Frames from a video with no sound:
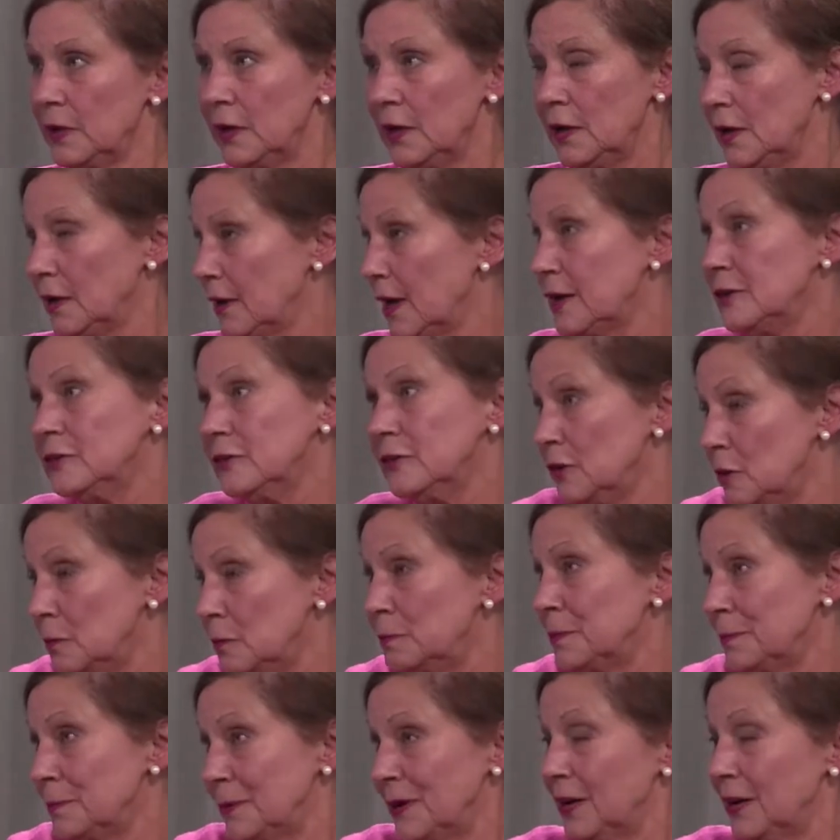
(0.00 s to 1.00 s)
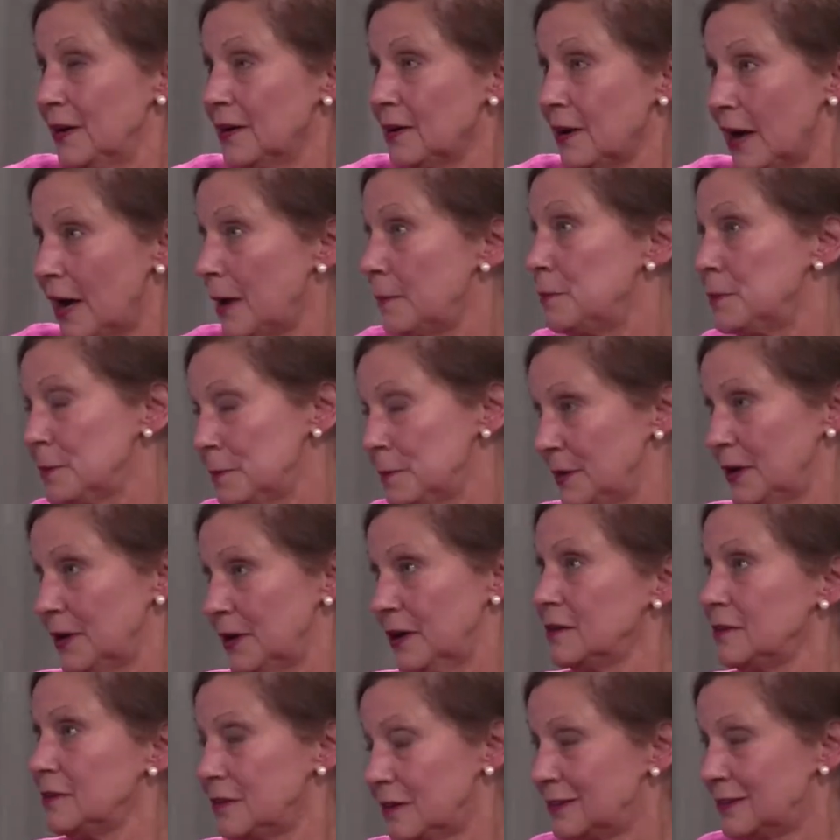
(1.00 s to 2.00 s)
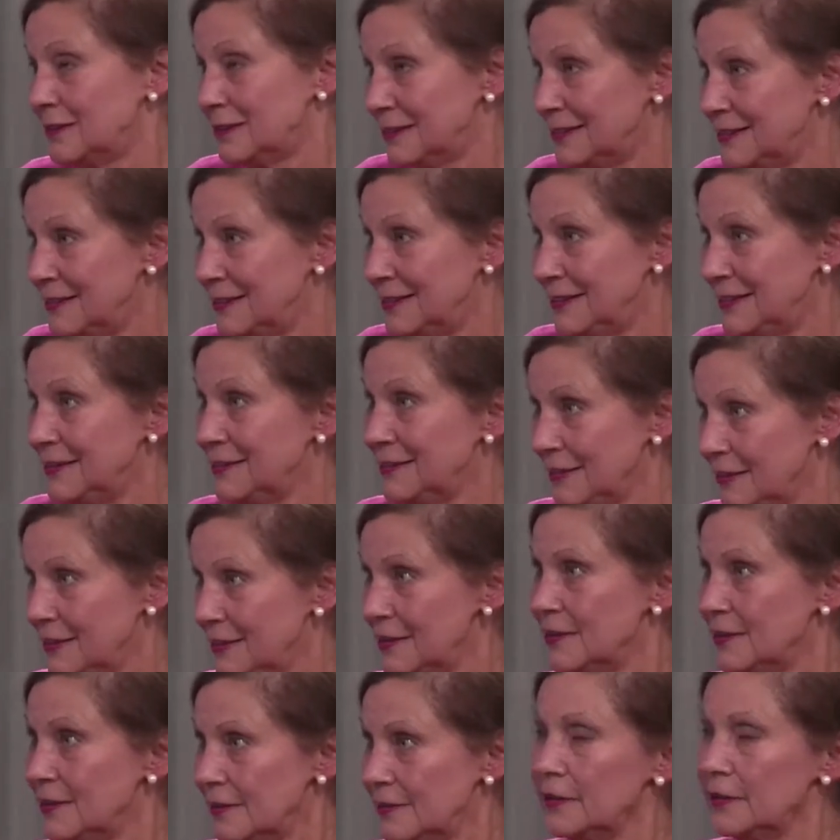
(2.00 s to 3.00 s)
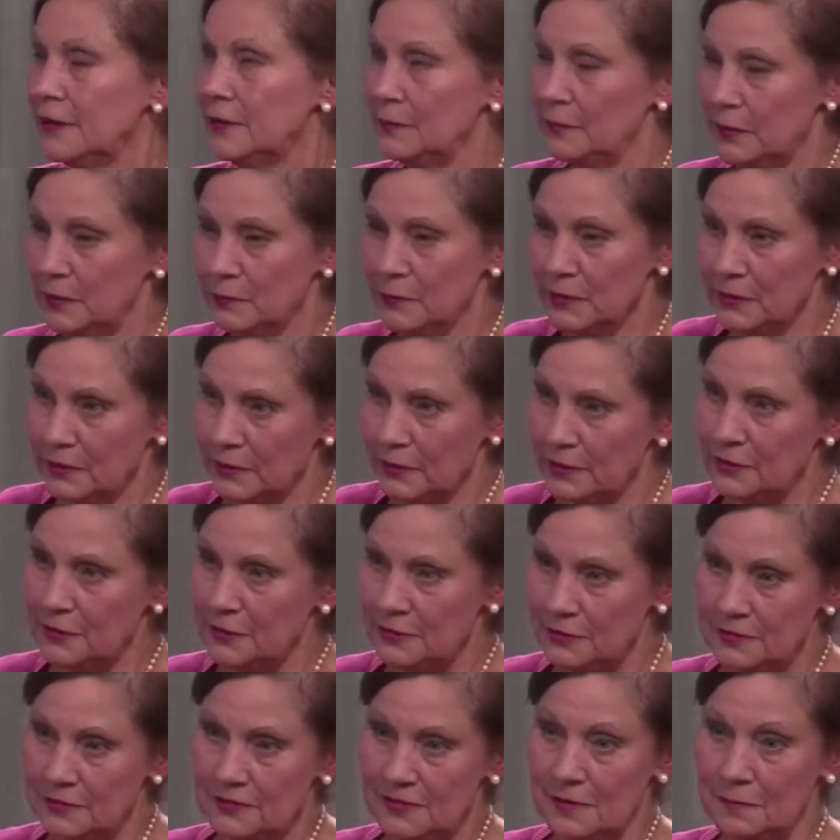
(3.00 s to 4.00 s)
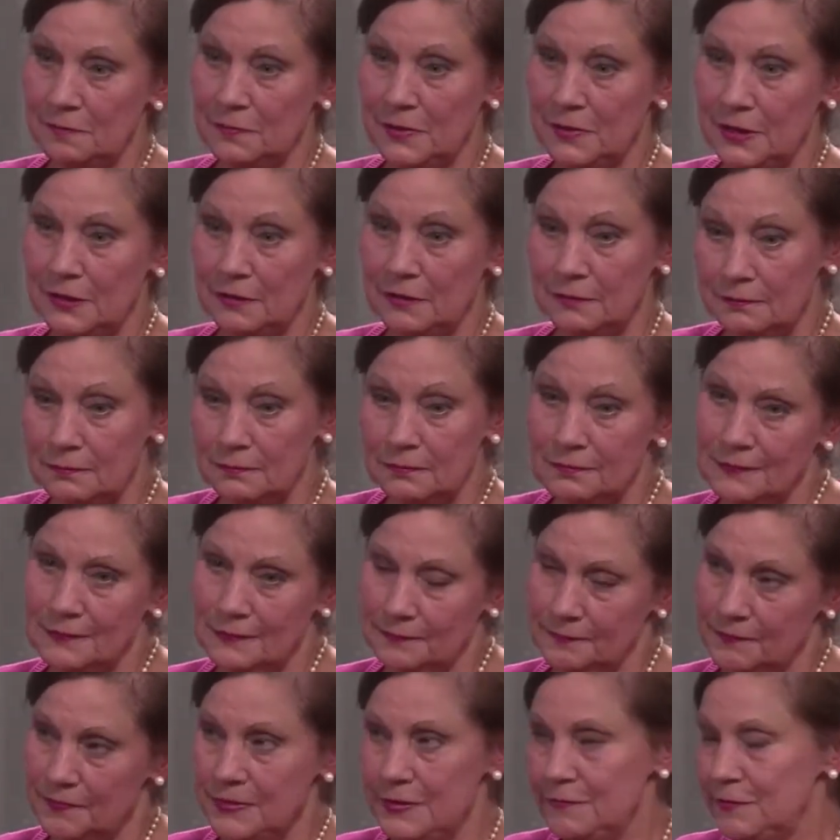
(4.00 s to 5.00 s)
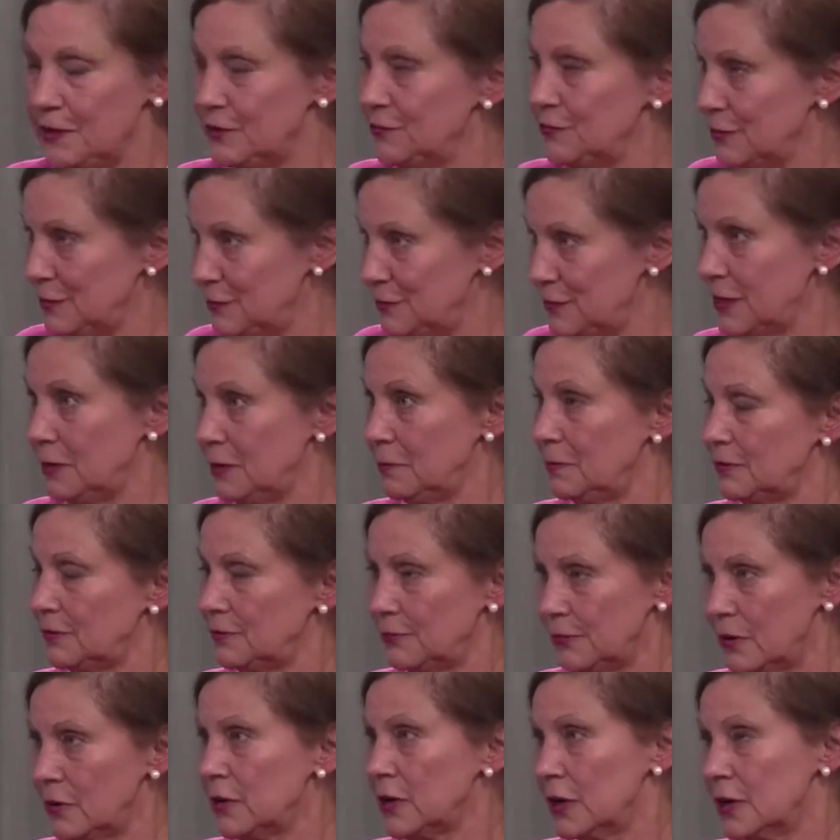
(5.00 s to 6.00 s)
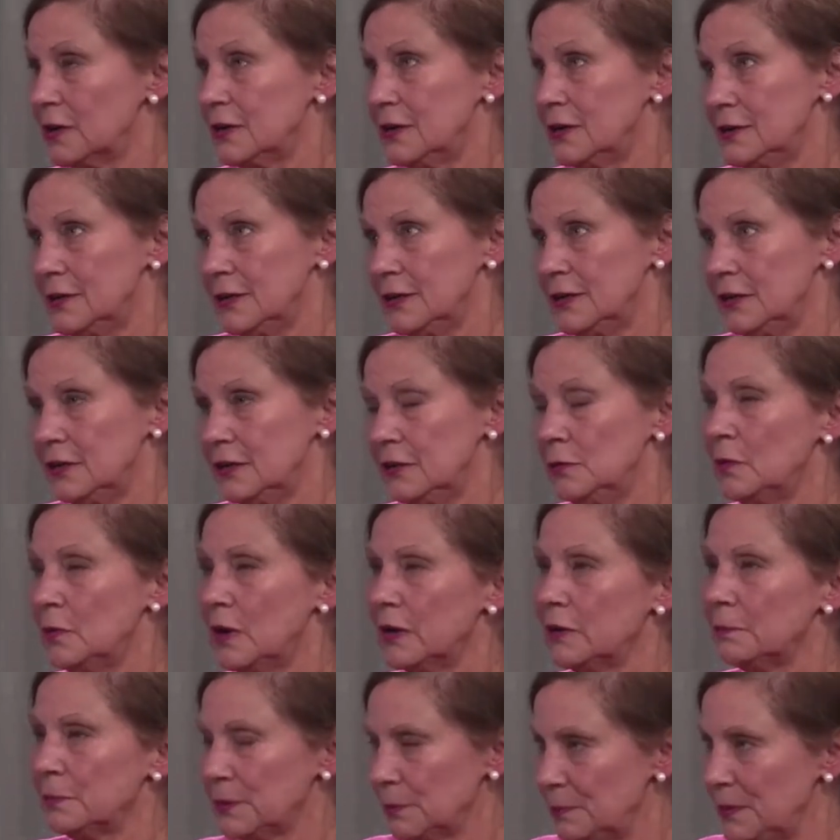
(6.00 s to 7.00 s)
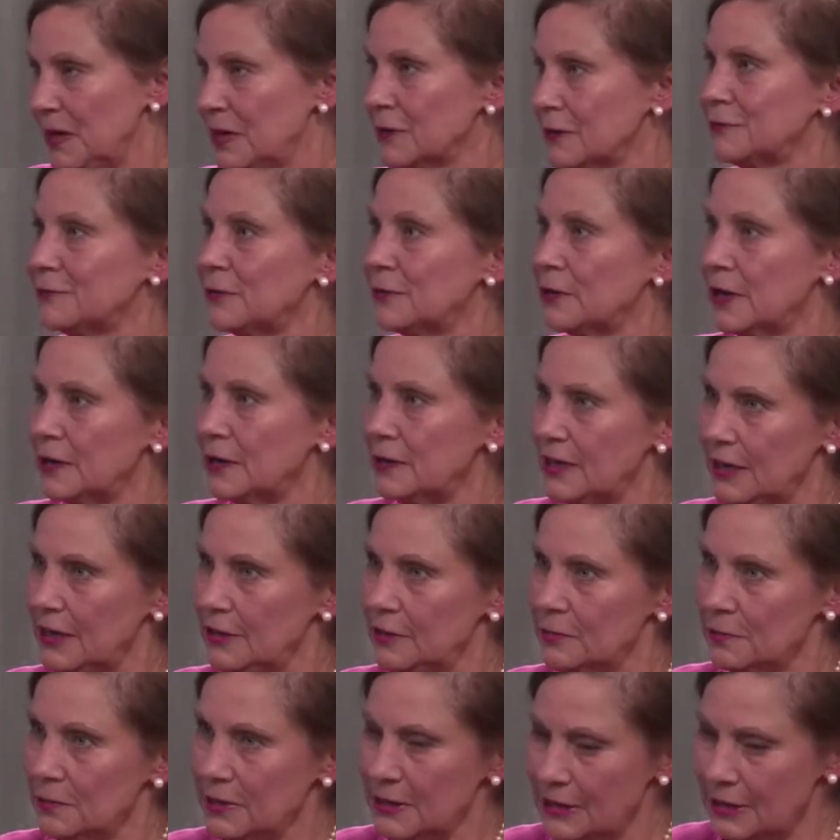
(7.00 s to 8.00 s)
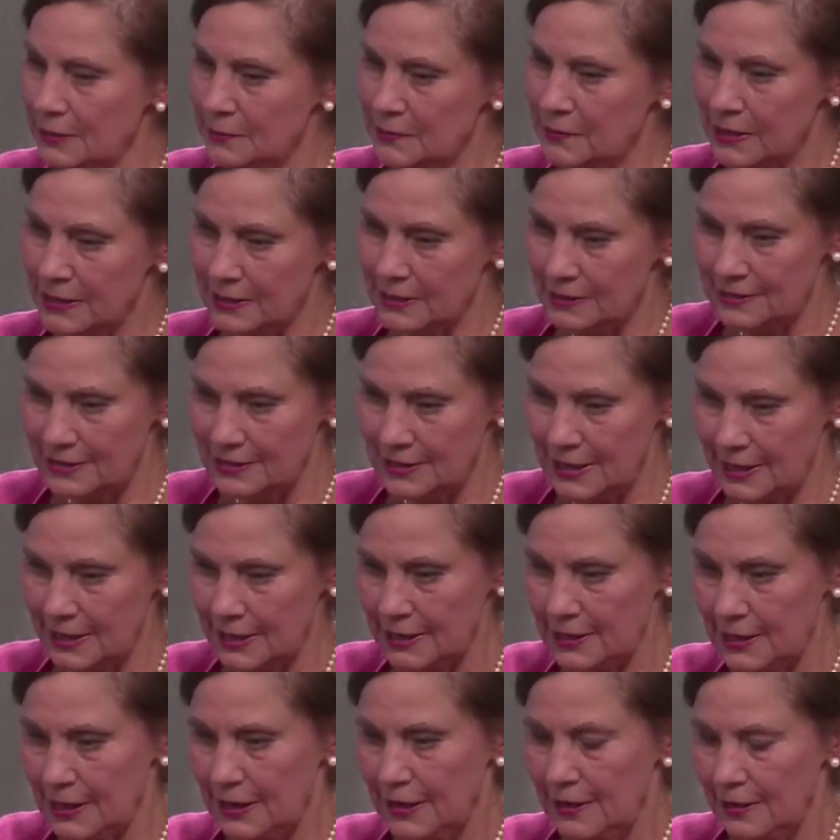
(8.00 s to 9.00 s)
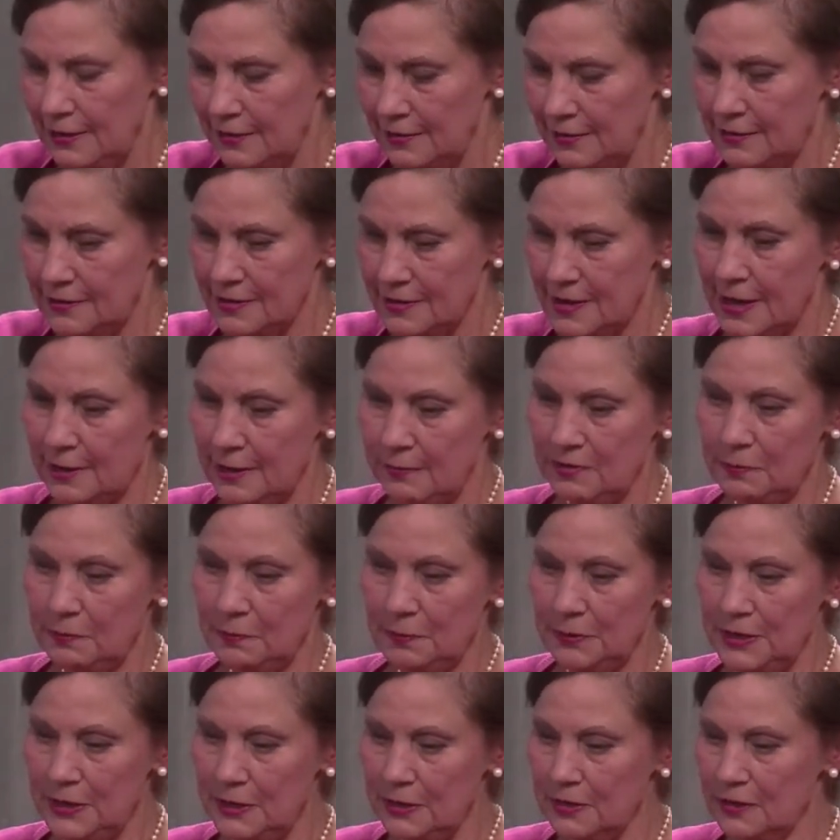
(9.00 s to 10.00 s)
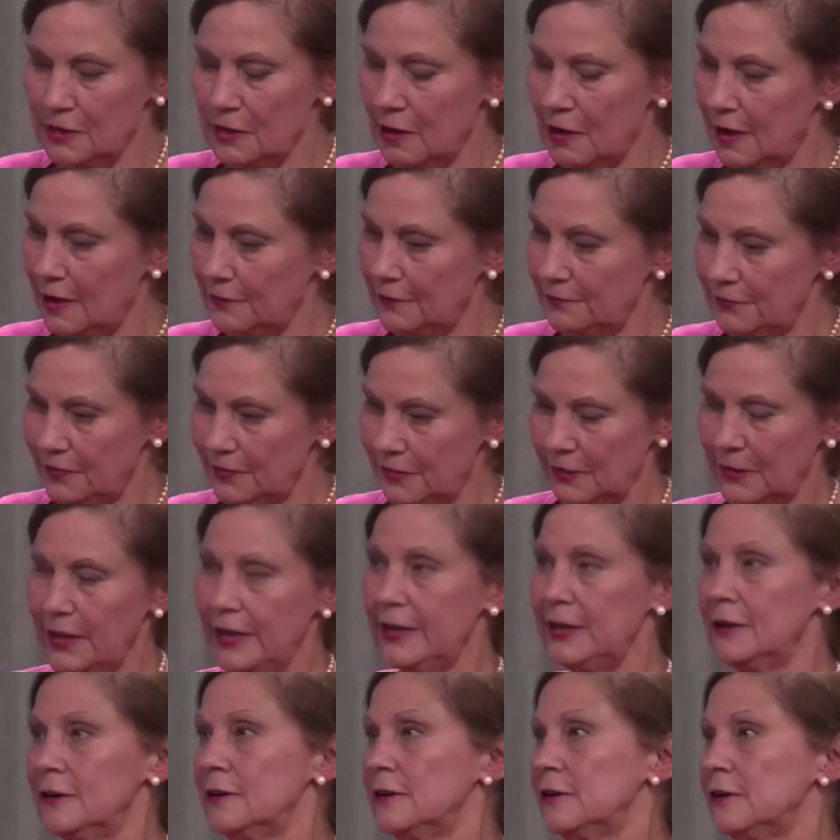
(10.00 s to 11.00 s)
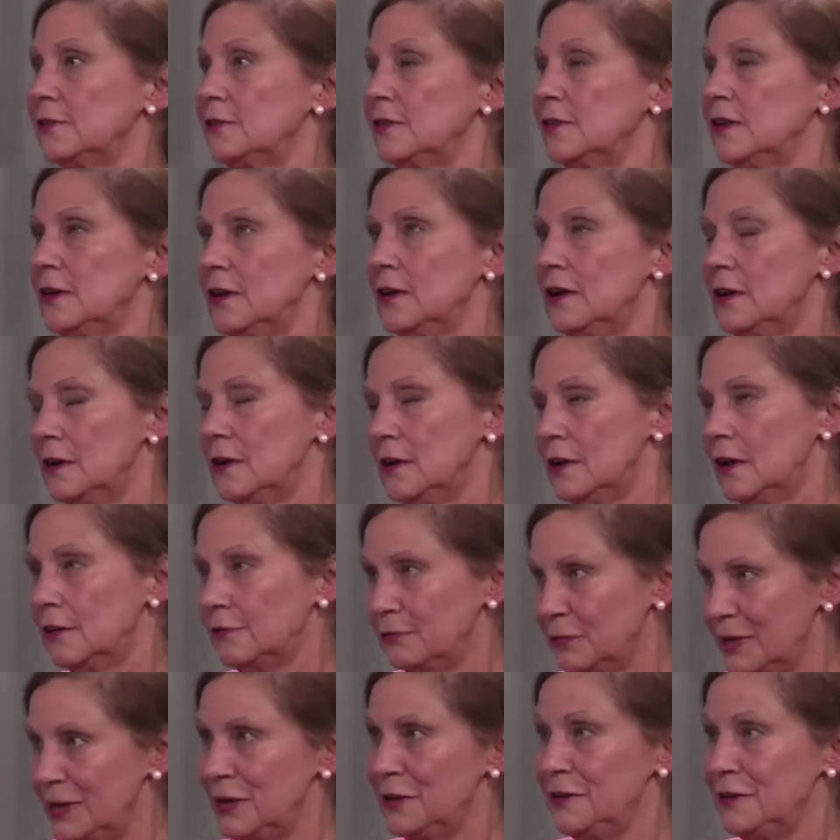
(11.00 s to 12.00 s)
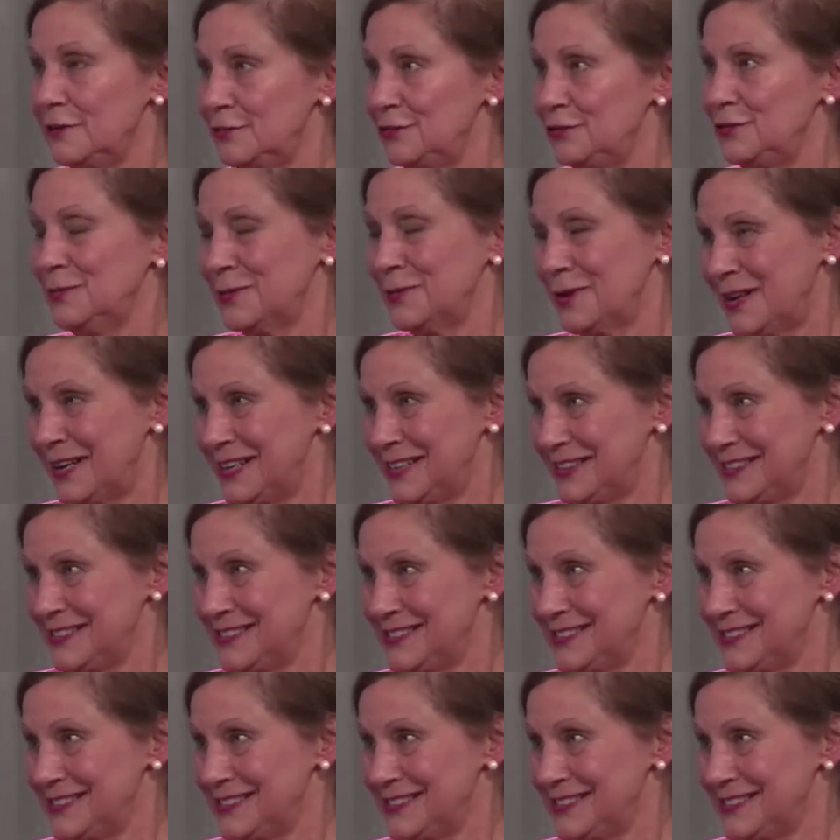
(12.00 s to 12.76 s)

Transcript: And I know you prepare, I prepare, mm-hmm. that when we're going to do something, even if we've done it before, you want to prepare for it. And you really want to take the time to peel off the layers of what it is you want.